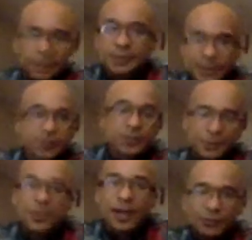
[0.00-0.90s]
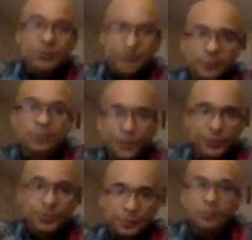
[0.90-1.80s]
doesn't just travel
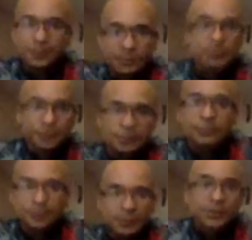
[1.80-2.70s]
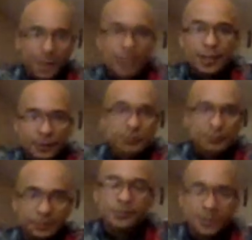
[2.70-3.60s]
through the air.
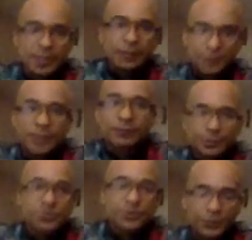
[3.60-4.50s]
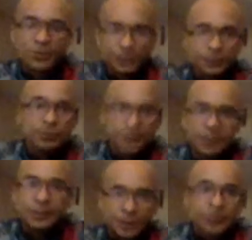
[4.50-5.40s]
Sound travels through
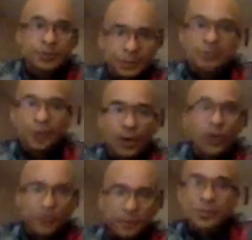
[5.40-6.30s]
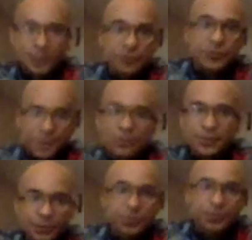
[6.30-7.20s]
all of the surfaces in
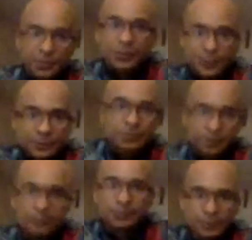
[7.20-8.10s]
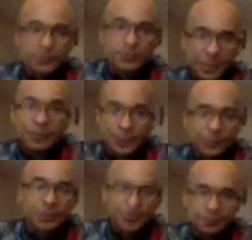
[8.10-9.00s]
your computer internally.